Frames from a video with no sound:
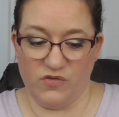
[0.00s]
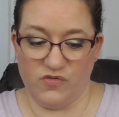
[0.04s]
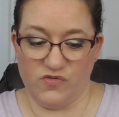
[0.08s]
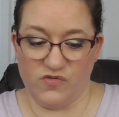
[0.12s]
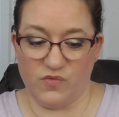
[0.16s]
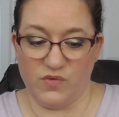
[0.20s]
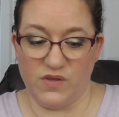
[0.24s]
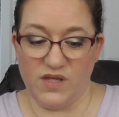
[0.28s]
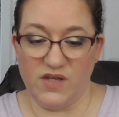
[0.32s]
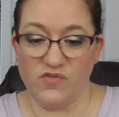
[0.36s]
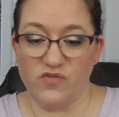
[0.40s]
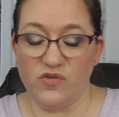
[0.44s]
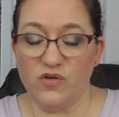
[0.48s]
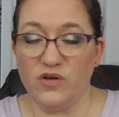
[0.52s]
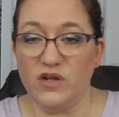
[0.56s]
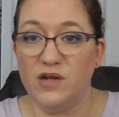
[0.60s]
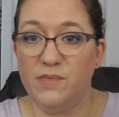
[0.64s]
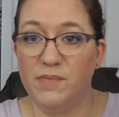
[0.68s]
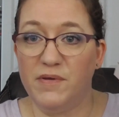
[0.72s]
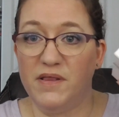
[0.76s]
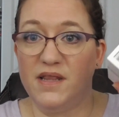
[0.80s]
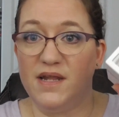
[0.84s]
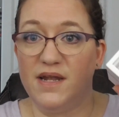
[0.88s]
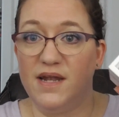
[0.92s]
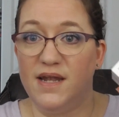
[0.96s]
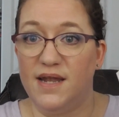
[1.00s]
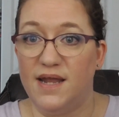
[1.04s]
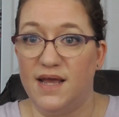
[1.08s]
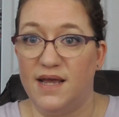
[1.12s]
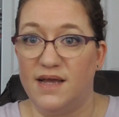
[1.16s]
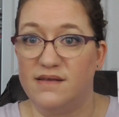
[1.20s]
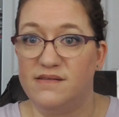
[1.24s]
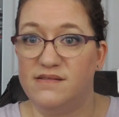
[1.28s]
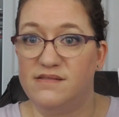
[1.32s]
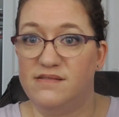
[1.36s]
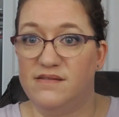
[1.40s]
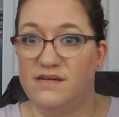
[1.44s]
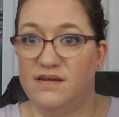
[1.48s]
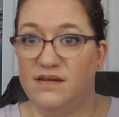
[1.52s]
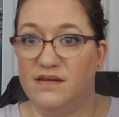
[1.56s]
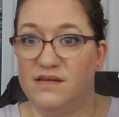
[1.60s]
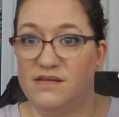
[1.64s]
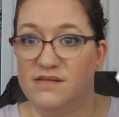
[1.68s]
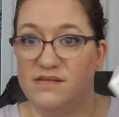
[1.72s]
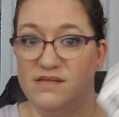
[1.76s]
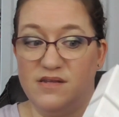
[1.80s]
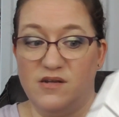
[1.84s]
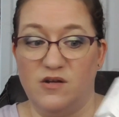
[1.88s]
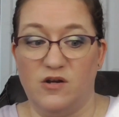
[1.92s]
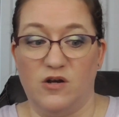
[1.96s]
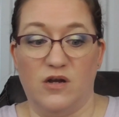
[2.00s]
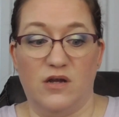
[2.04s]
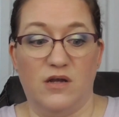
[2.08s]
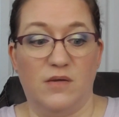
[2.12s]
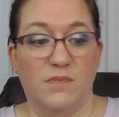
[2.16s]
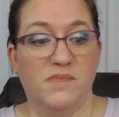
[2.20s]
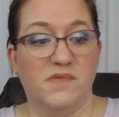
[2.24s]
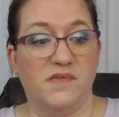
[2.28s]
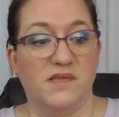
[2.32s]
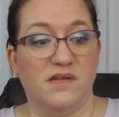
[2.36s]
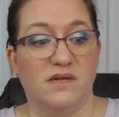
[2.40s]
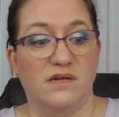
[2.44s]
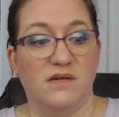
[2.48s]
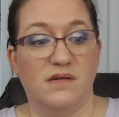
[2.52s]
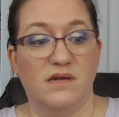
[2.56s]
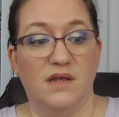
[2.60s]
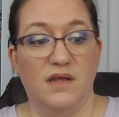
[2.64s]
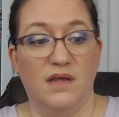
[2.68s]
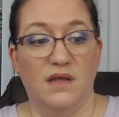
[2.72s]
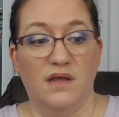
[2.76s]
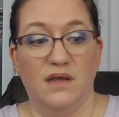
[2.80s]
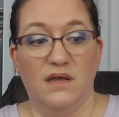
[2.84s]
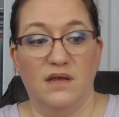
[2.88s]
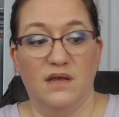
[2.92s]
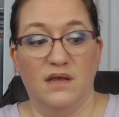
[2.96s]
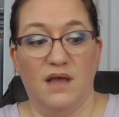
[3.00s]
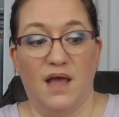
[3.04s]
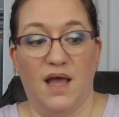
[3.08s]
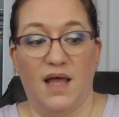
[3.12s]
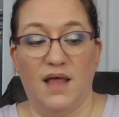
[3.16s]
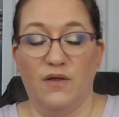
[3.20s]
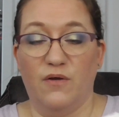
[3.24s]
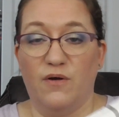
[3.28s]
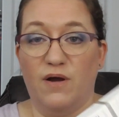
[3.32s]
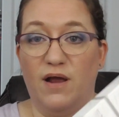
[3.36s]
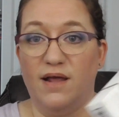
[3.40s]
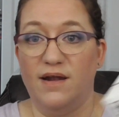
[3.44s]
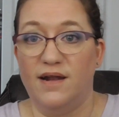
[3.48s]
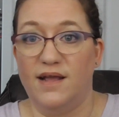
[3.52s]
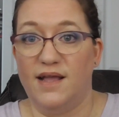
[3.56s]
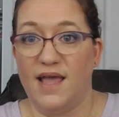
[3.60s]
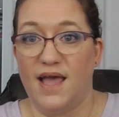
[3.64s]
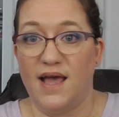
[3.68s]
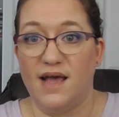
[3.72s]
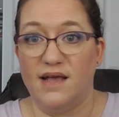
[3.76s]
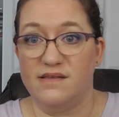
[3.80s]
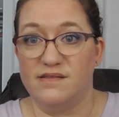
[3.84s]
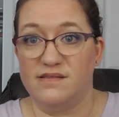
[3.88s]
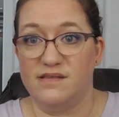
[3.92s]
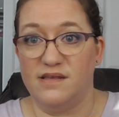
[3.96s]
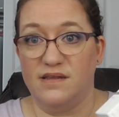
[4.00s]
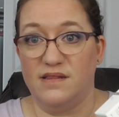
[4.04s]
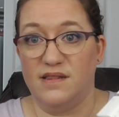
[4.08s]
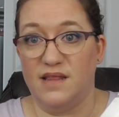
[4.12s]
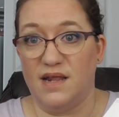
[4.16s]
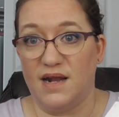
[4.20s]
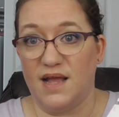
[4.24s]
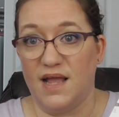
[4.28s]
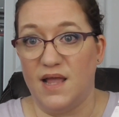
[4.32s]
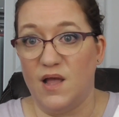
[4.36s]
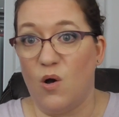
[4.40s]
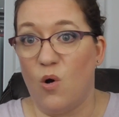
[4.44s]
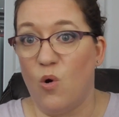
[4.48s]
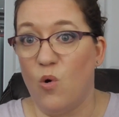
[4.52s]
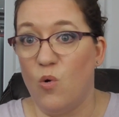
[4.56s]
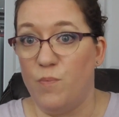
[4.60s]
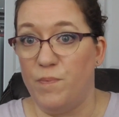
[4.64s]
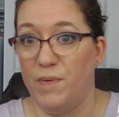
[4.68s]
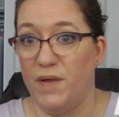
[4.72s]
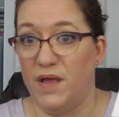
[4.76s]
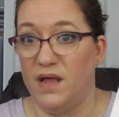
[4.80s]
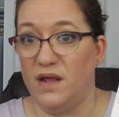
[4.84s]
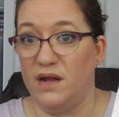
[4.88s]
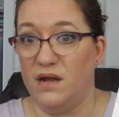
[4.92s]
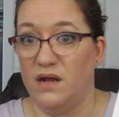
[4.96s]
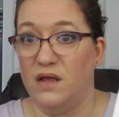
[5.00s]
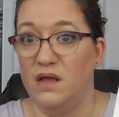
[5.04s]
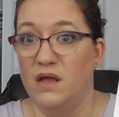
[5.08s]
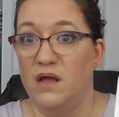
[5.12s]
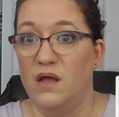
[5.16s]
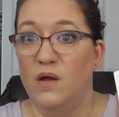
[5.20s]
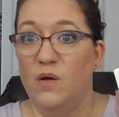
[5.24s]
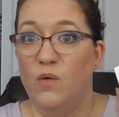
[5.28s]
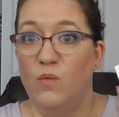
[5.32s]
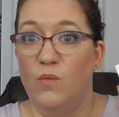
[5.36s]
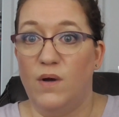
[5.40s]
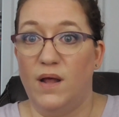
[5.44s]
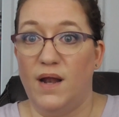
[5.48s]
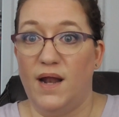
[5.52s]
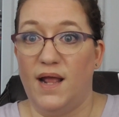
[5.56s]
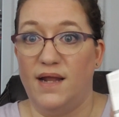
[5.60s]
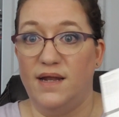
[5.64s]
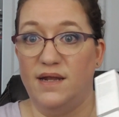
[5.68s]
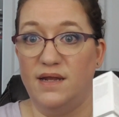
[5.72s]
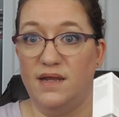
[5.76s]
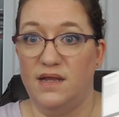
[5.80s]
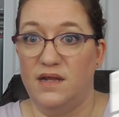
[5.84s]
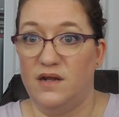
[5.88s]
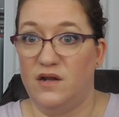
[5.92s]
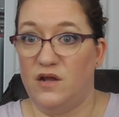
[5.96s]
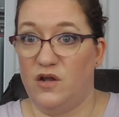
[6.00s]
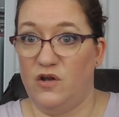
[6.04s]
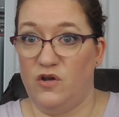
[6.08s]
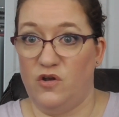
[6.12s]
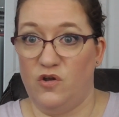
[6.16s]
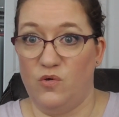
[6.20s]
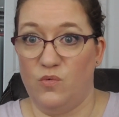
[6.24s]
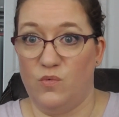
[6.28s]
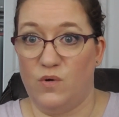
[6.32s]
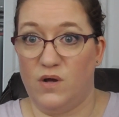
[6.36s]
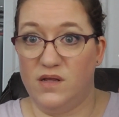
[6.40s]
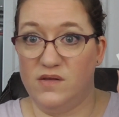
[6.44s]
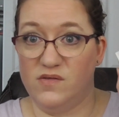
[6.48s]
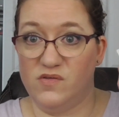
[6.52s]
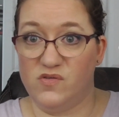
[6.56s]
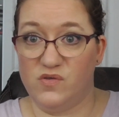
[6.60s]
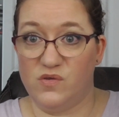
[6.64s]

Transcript: So these are going to be the next serums and hyaluronic acid that I open when I need a new one.